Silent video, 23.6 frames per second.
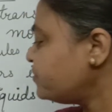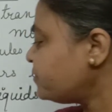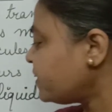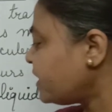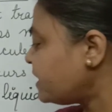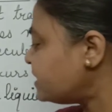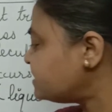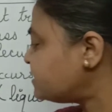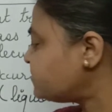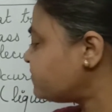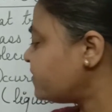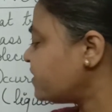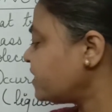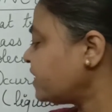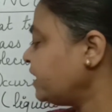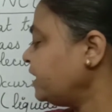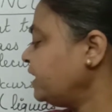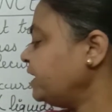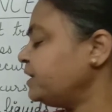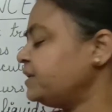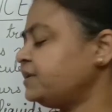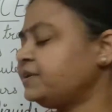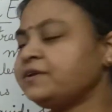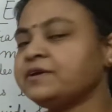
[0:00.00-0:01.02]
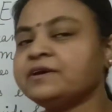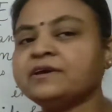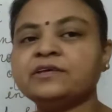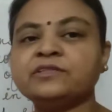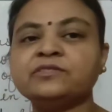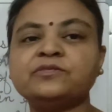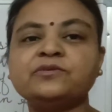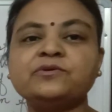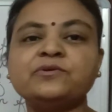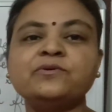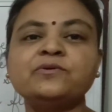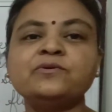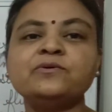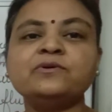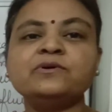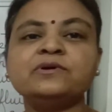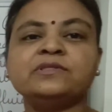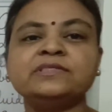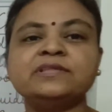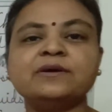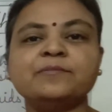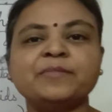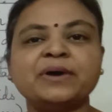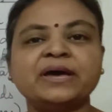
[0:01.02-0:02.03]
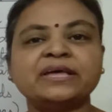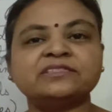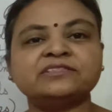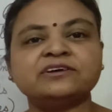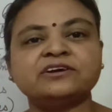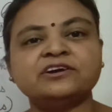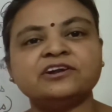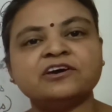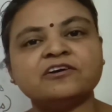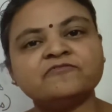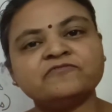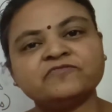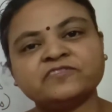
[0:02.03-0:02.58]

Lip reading: transfer heat through the method of